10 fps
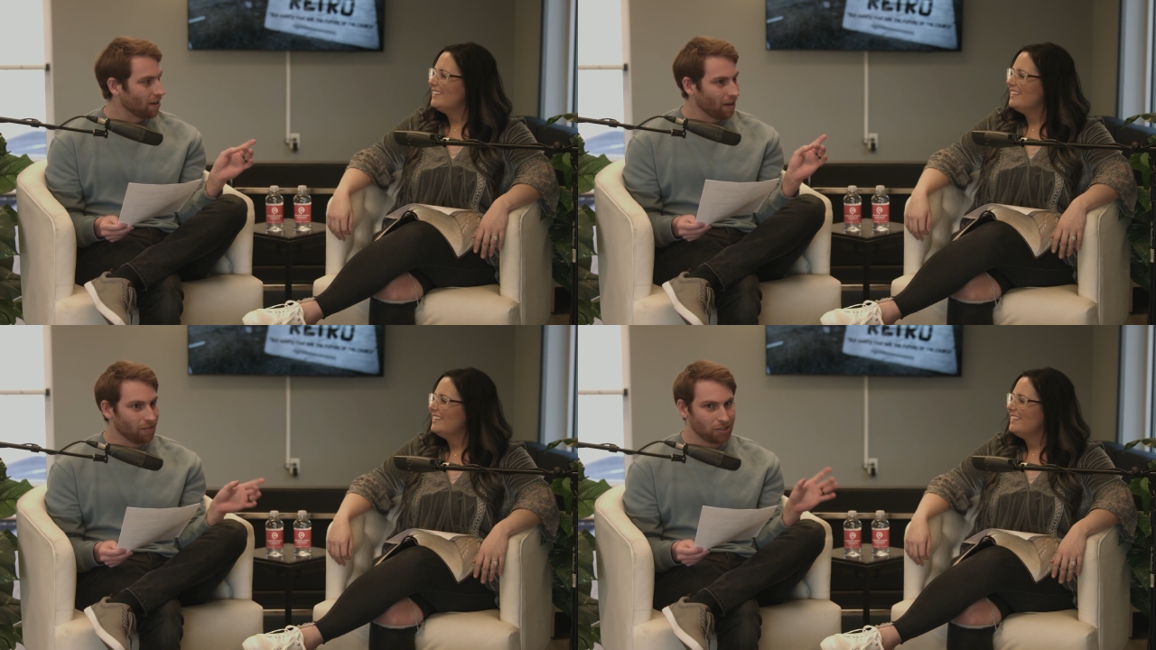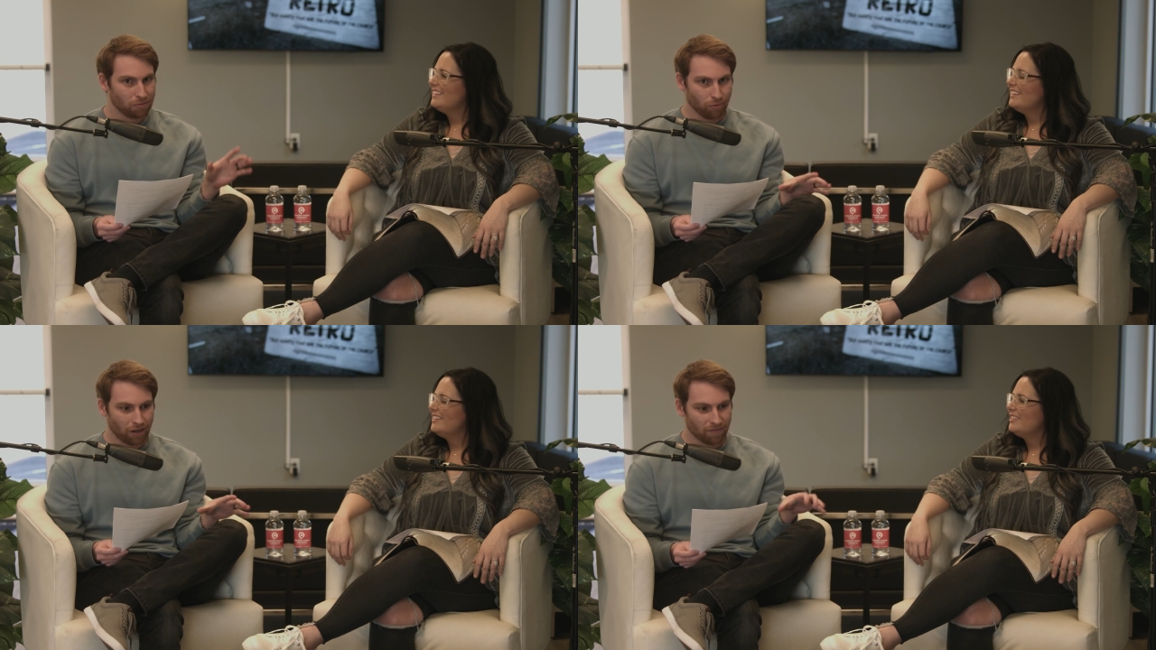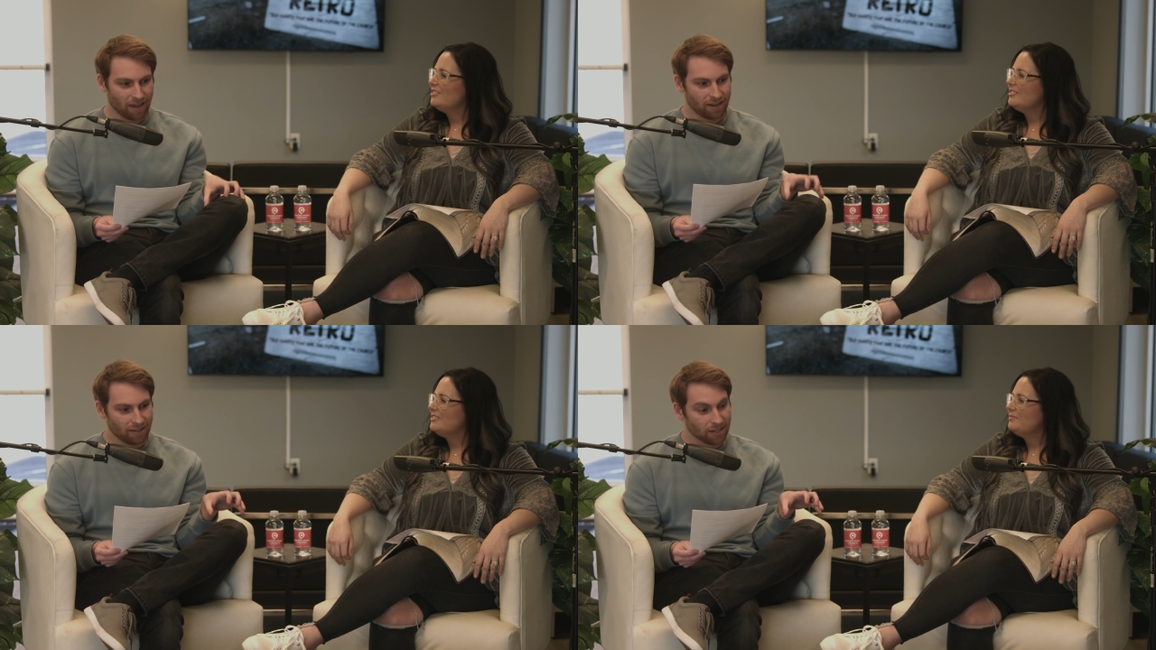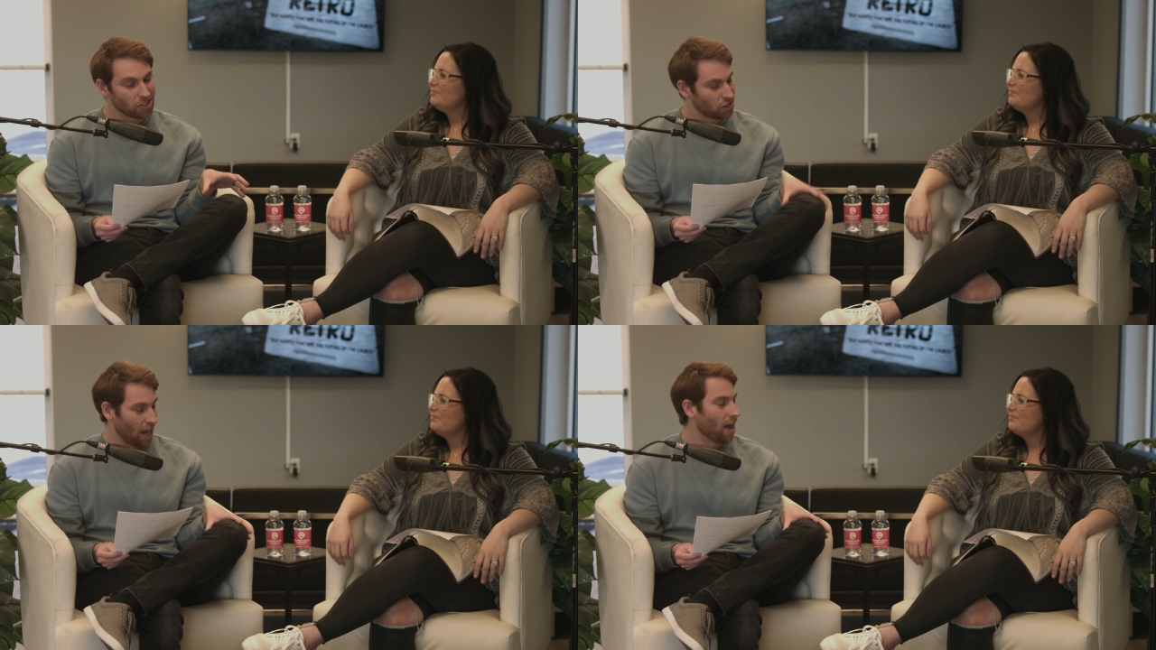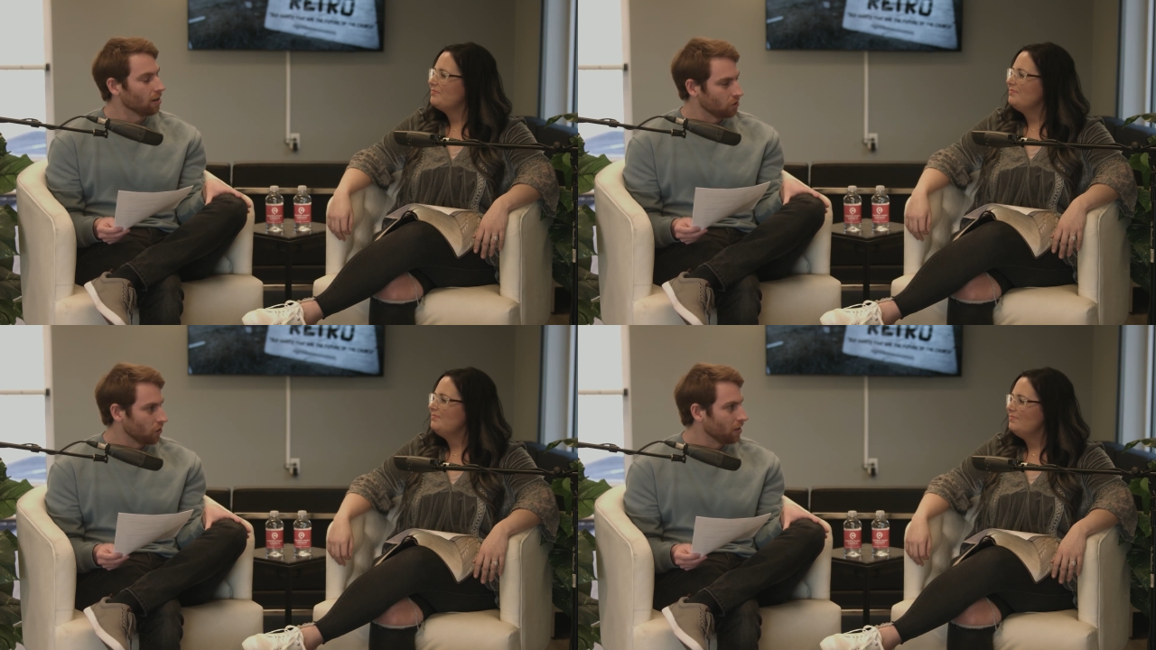Speaker 1: I love that you bring up the idea that it's
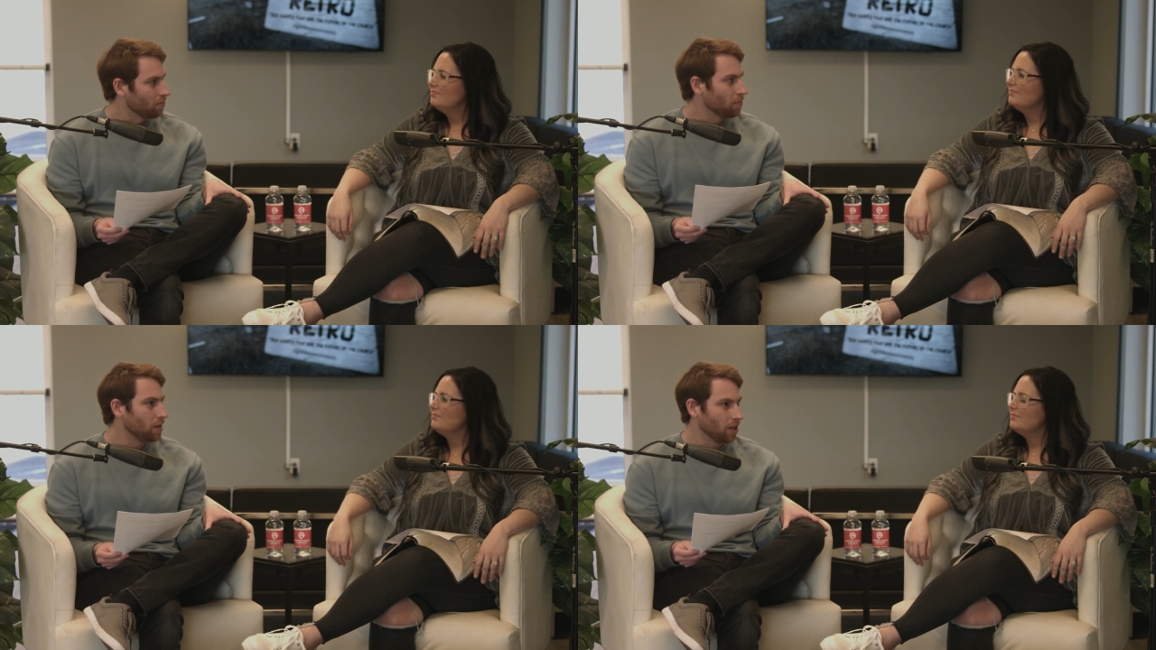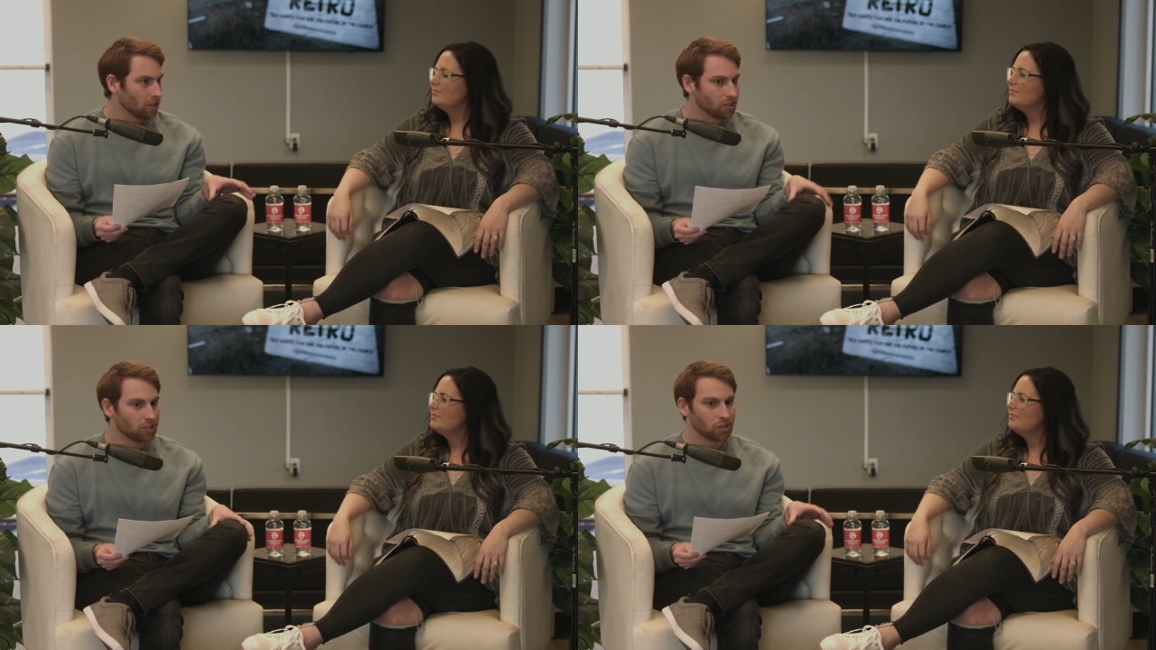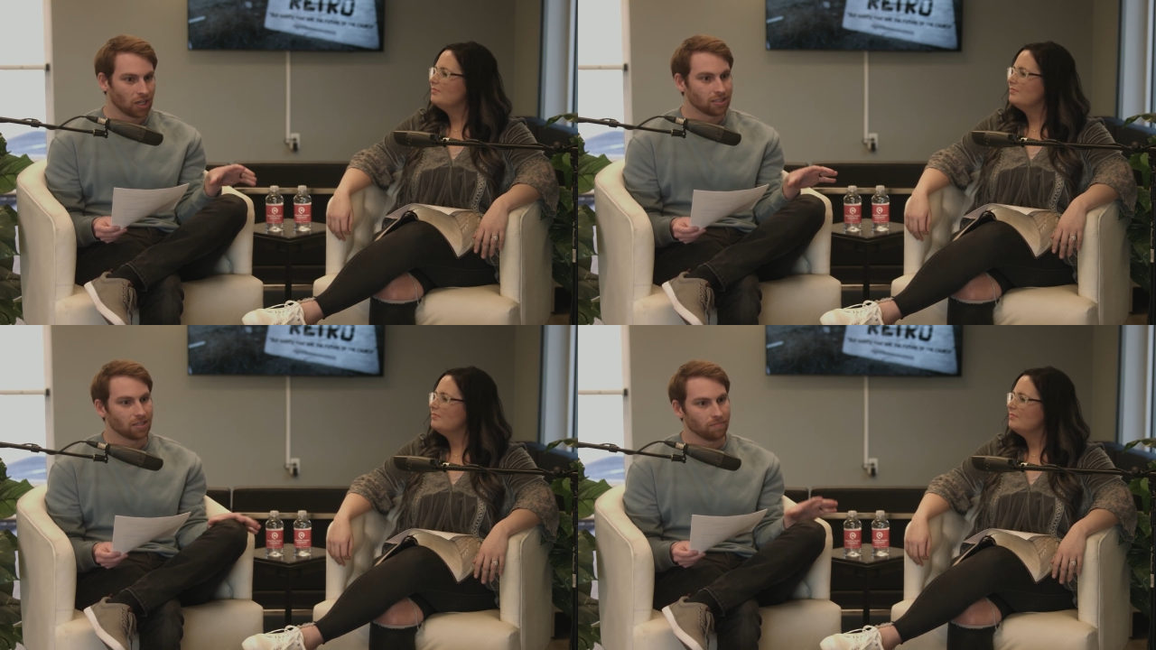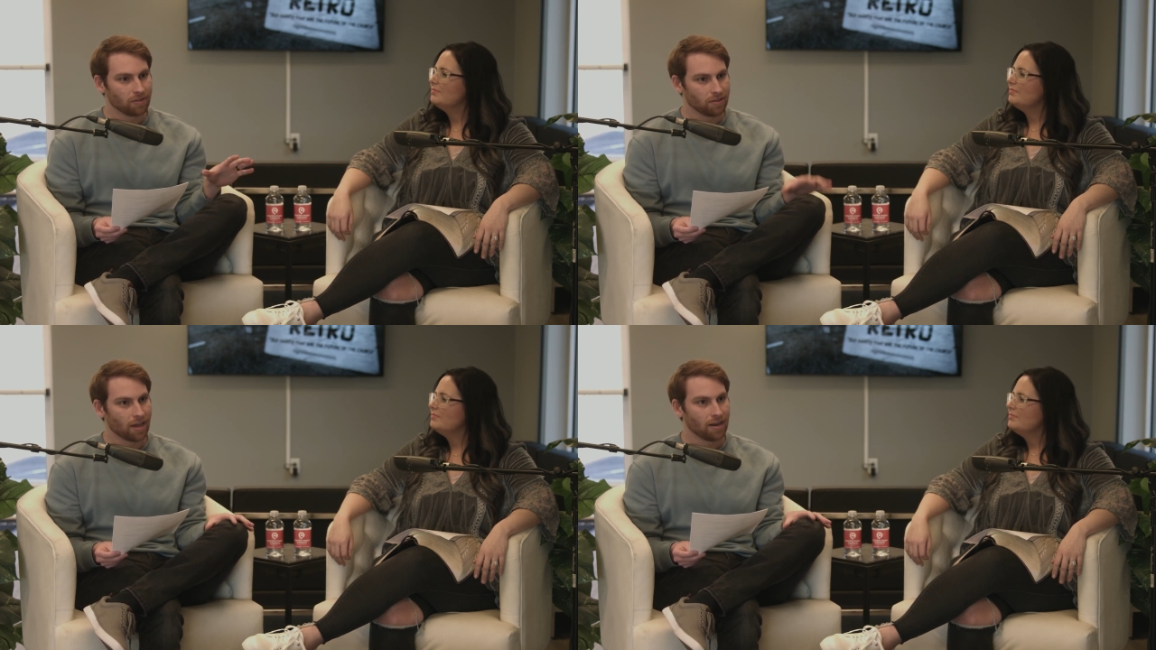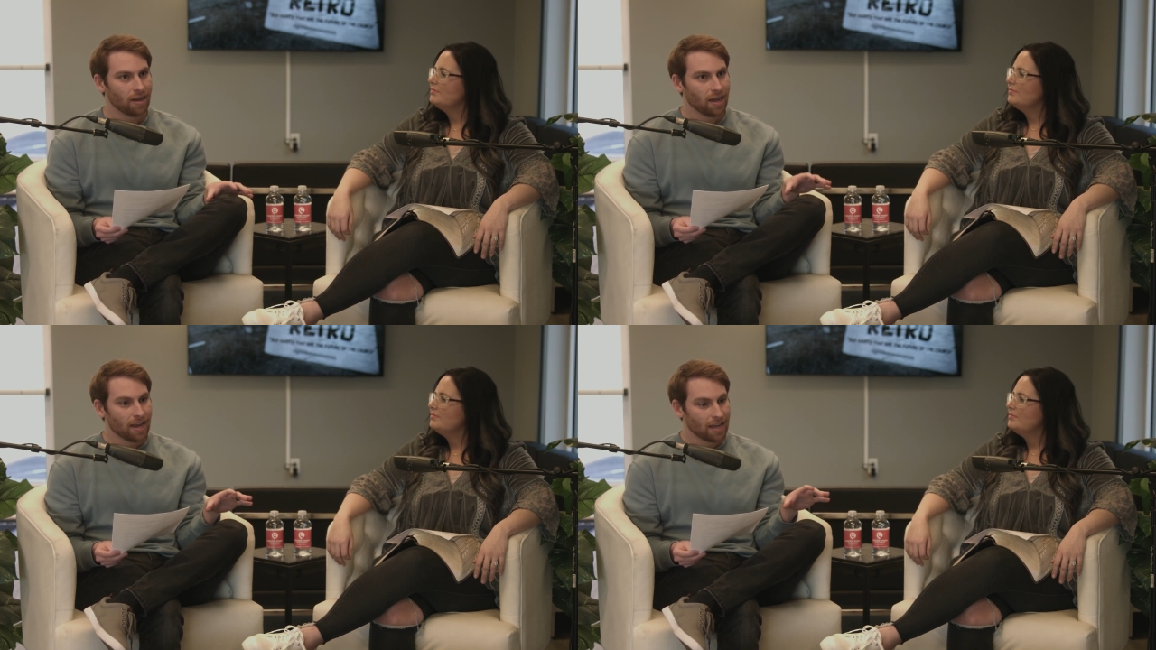challenging mm-hmm. because that's something that
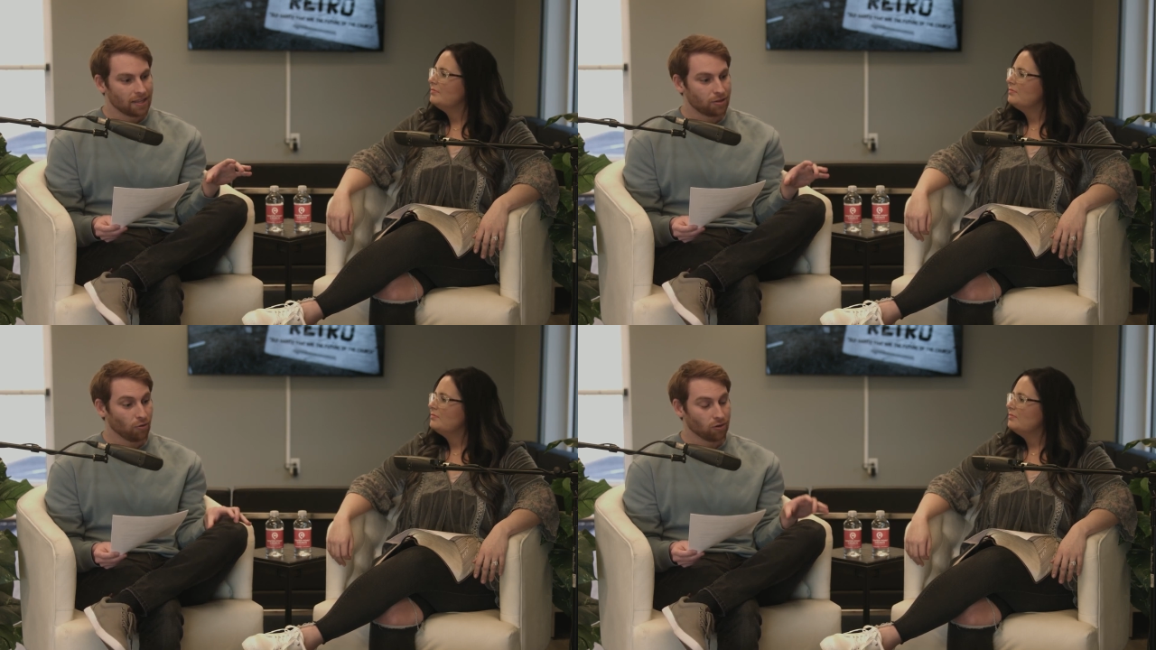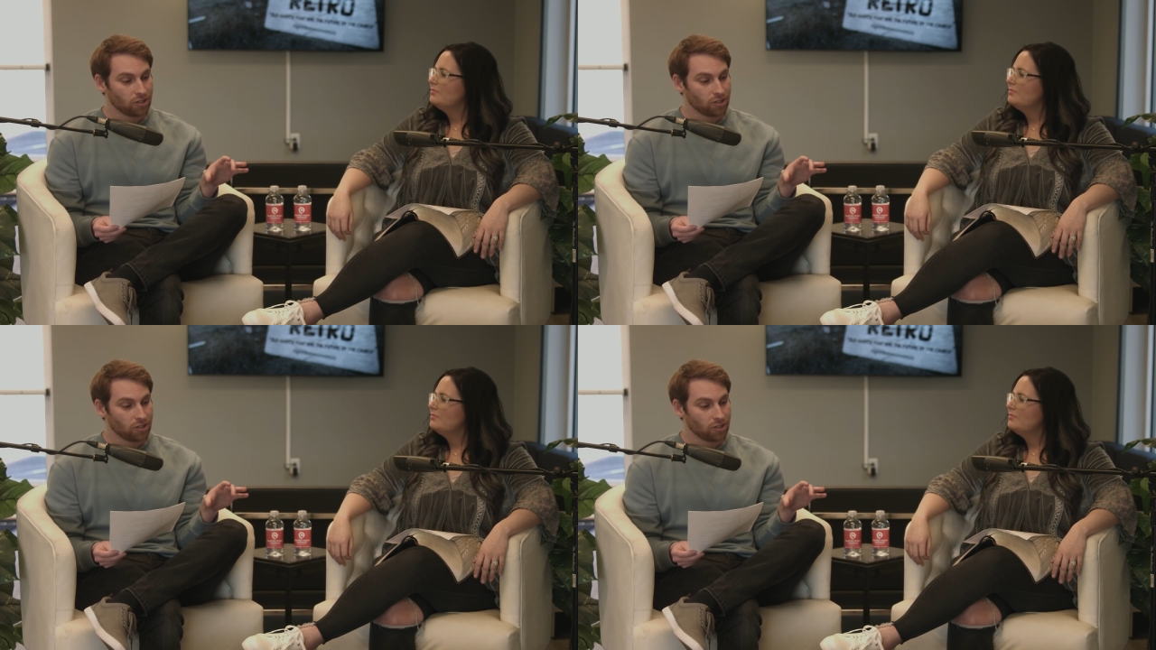there are